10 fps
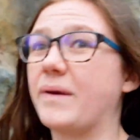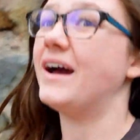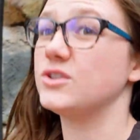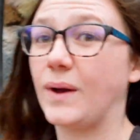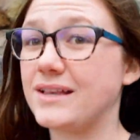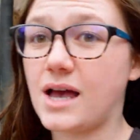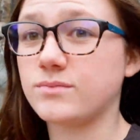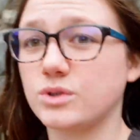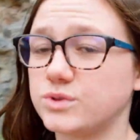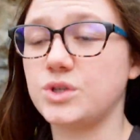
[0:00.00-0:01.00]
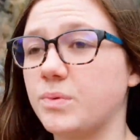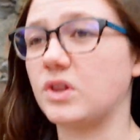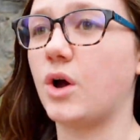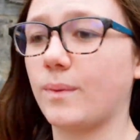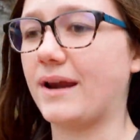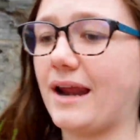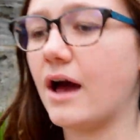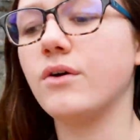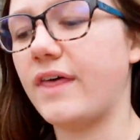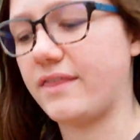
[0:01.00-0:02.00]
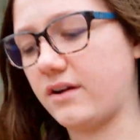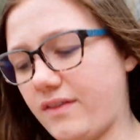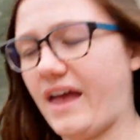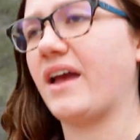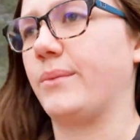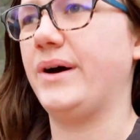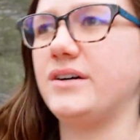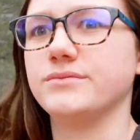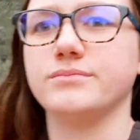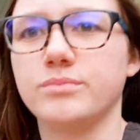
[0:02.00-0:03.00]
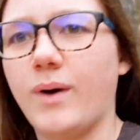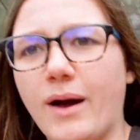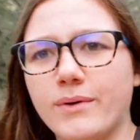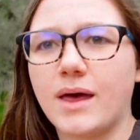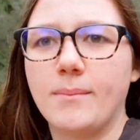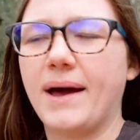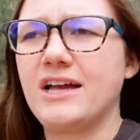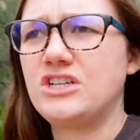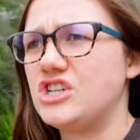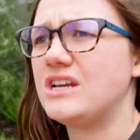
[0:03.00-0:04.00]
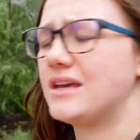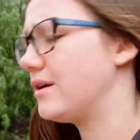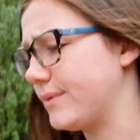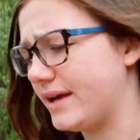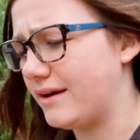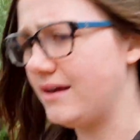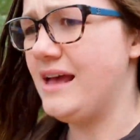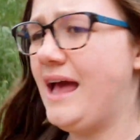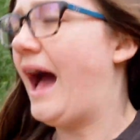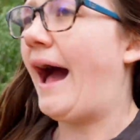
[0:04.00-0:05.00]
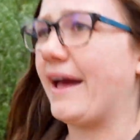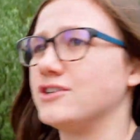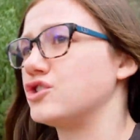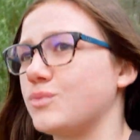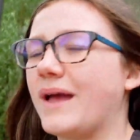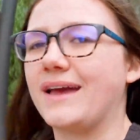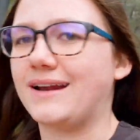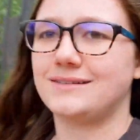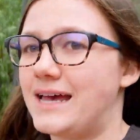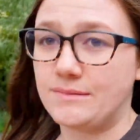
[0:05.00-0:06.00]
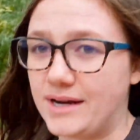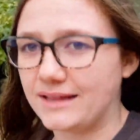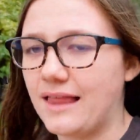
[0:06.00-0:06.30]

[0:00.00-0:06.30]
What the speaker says: because wait times are super low right now that they're like, well, why would I buy a Genie when I can just wait in a 10-minute